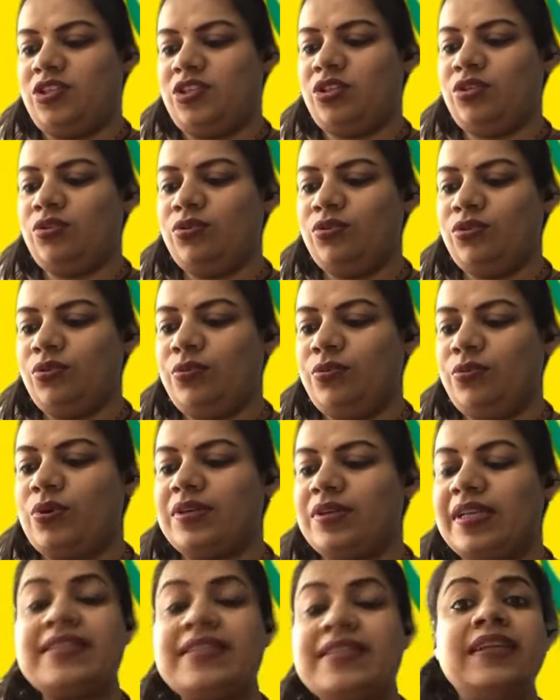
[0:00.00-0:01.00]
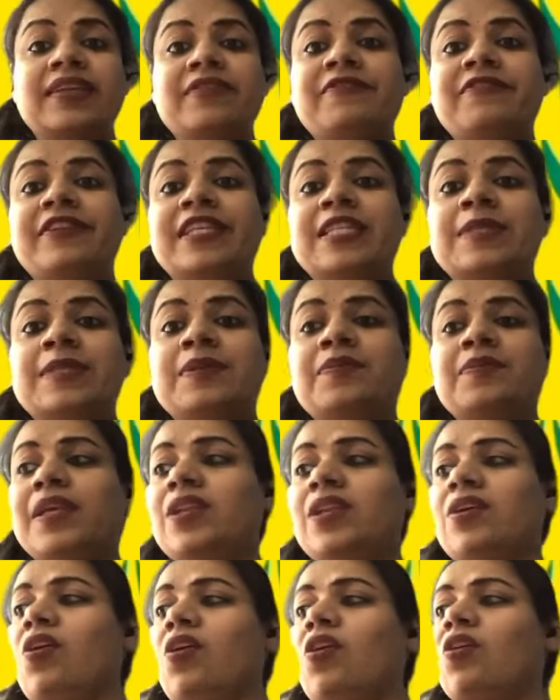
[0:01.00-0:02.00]
do you know what is the difference
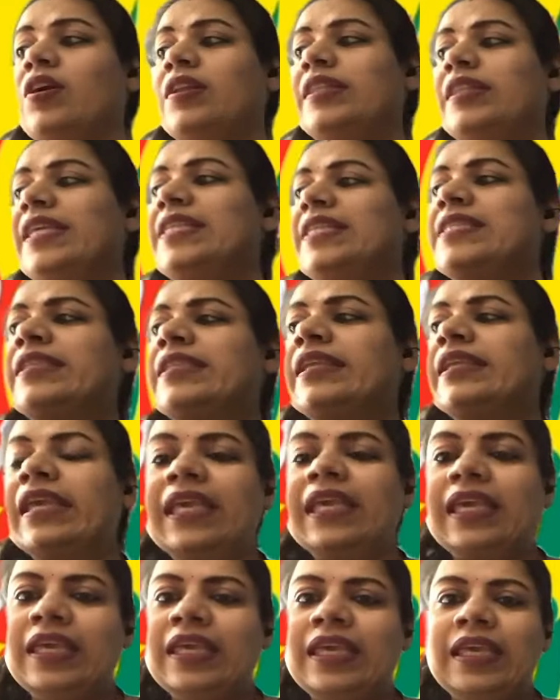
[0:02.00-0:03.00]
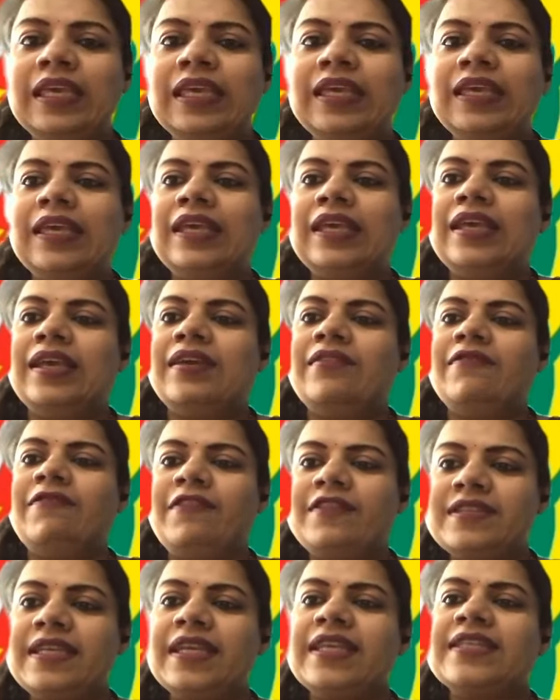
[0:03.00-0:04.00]
between all these three?
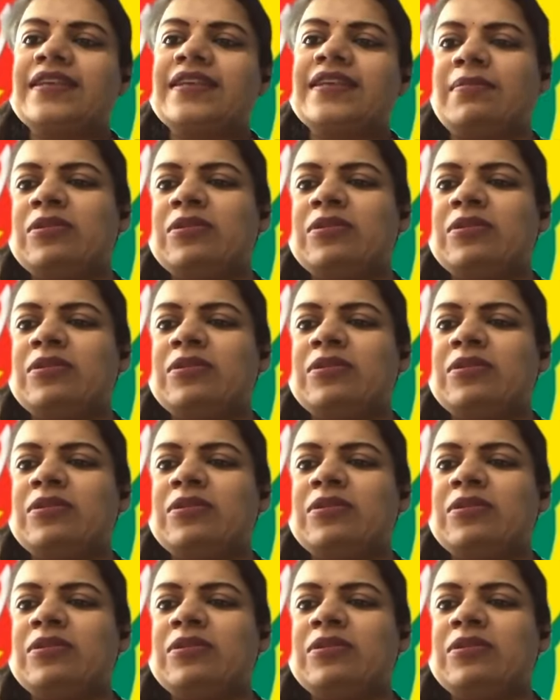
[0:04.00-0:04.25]
Physics,